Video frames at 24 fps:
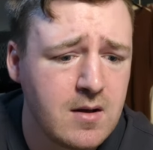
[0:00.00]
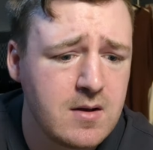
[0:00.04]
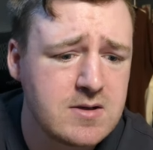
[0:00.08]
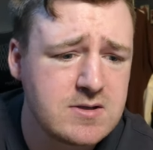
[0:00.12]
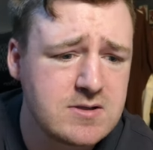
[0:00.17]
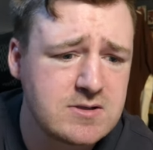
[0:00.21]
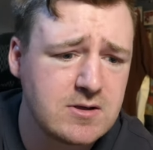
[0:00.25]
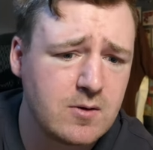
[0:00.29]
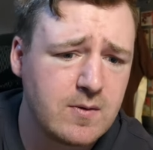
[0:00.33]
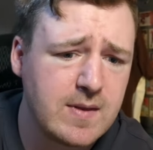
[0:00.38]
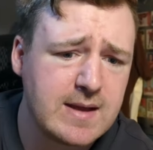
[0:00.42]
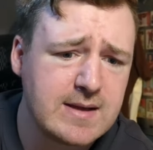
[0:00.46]

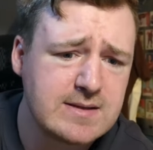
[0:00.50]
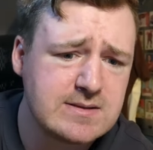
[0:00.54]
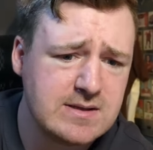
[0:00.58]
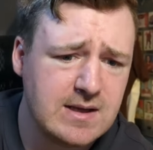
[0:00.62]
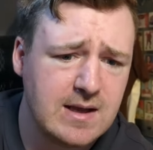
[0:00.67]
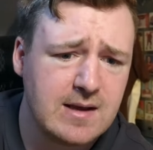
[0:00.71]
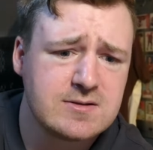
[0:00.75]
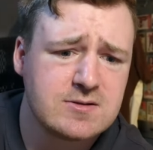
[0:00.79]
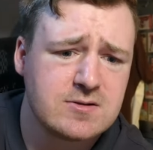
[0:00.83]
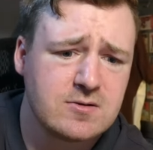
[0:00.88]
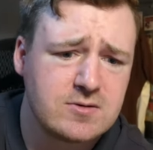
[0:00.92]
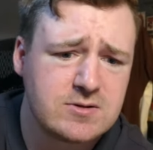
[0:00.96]
So that's
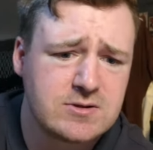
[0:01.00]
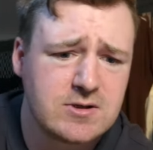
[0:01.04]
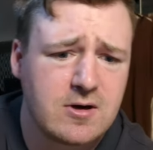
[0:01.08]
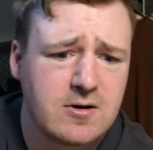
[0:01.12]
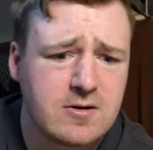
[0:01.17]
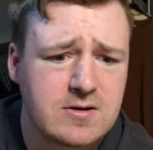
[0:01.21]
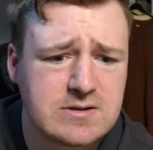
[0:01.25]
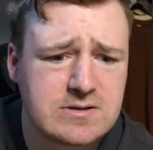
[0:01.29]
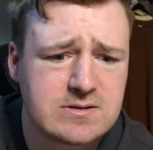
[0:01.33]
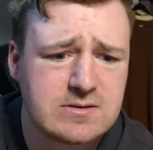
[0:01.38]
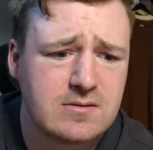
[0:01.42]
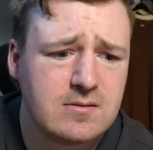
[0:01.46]
yeah. So
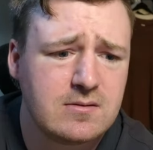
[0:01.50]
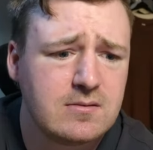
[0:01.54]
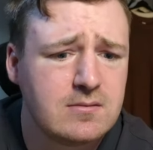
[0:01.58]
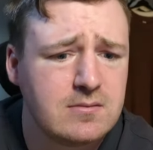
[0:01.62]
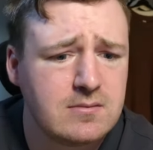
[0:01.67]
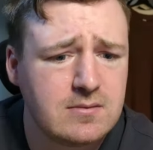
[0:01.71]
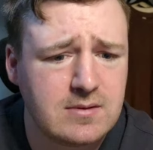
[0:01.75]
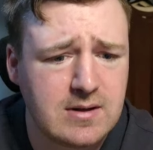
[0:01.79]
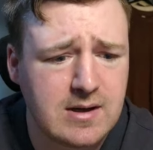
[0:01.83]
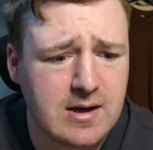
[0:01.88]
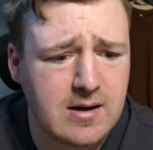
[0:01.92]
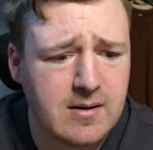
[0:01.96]
Sharks,
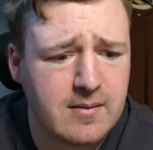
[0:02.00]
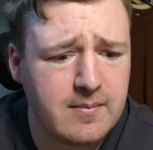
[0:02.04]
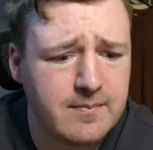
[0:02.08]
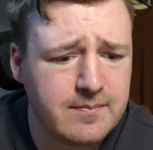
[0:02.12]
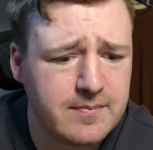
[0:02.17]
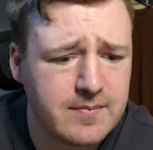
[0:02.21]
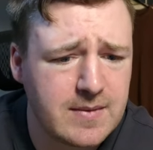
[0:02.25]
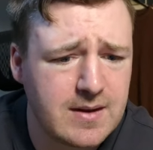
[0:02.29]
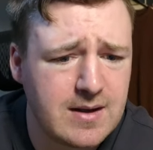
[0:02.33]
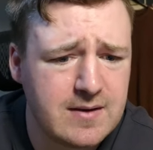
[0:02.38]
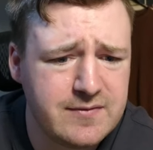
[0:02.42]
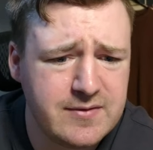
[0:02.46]

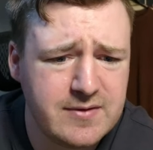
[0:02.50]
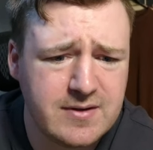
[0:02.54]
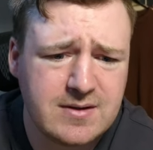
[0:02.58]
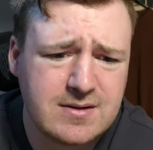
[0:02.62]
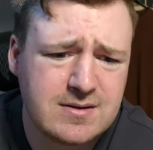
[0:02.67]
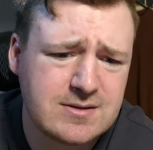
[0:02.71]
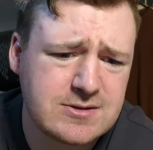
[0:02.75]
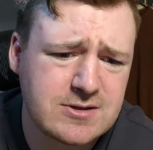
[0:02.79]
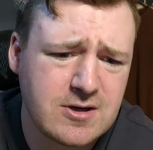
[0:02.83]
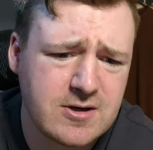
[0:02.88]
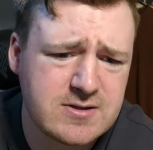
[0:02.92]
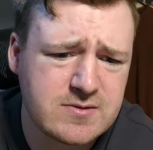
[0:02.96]
I feel
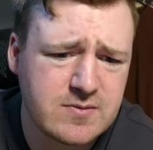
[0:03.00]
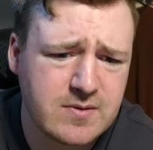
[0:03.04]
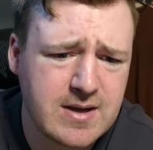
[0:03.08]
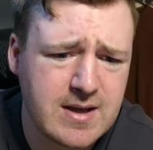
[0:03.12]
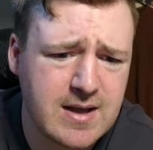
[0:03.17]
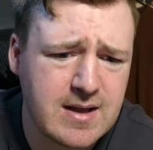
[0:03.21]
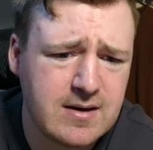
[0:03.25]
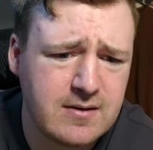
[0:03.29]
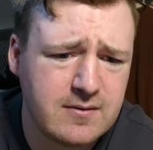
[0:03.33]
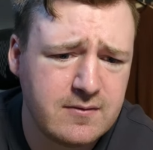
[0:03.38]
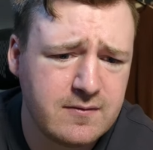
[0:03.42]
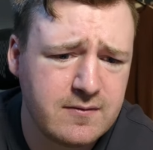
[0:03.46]
like the Sharks were
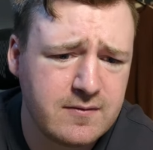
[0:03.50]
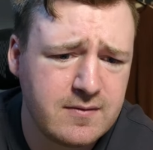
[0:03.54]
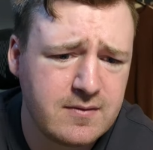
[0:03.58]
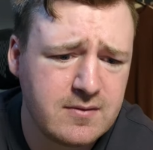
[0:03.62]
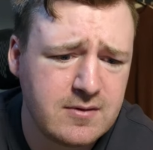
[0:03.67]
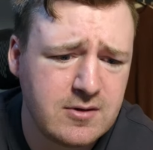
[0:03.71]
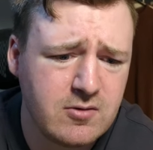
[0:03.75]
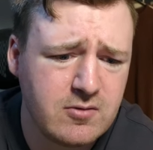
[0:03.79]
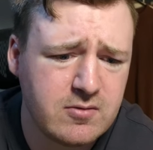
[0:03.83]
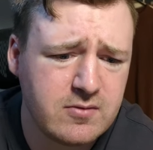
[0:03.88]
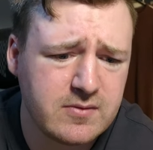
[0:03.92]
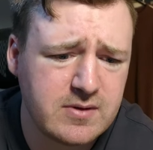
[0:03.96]
kind of
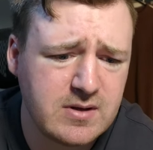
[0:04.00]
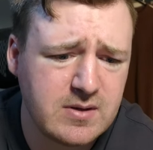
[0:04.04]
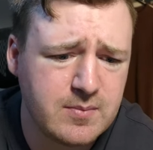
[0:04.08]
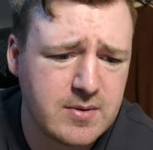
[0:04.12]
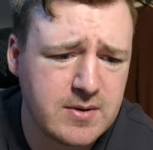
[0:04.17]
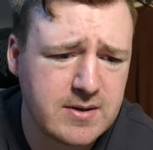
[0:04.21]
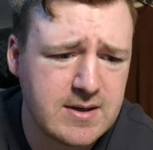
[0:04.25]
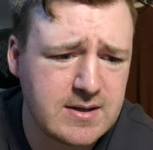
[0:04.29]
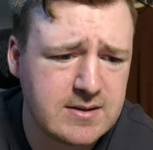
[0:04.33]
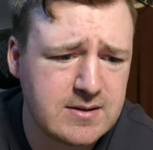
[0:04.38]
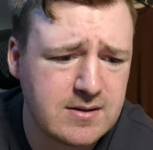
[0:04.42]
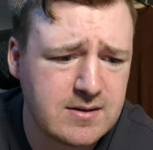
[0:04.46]
no one really
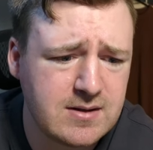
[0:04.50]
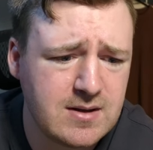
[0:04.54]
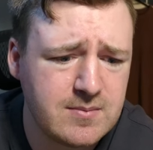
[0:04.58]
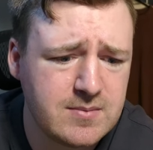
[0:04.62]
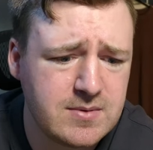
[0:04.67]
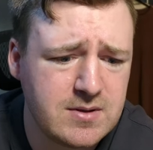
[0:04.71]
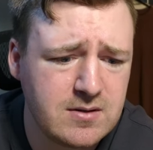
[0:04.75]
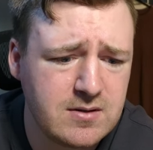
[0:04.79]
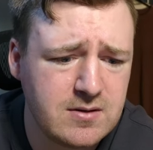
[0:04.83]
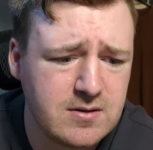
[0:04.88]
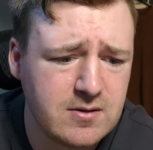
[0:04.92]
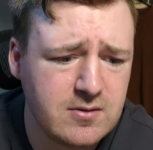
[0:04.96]
predicted them
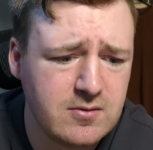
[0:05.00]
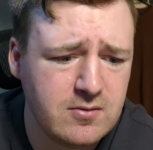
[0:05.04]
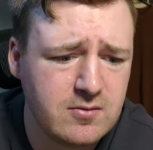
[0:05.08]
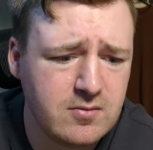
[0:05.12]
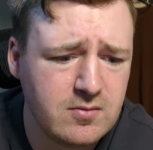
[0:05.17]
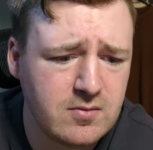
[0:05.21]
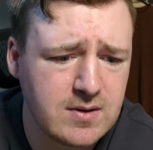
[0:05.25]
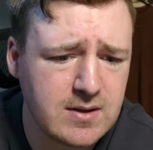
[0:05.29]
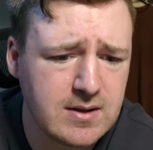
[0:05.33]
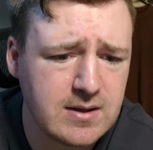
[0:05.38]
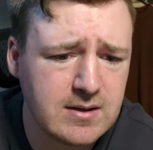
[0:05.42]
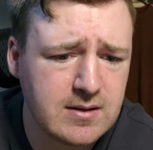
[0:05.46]
to
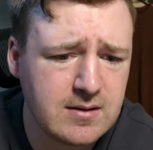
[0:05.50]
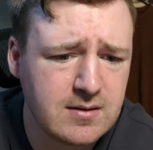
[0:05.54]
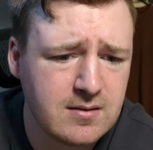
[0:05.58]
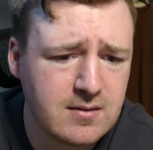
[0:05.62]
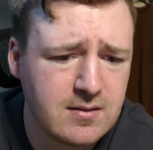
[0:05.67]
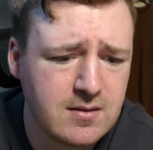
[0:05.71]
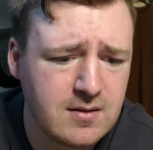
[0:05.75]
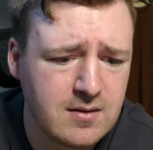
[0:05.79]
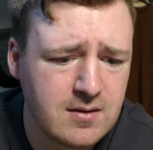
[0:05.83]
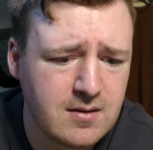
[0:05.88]
do like,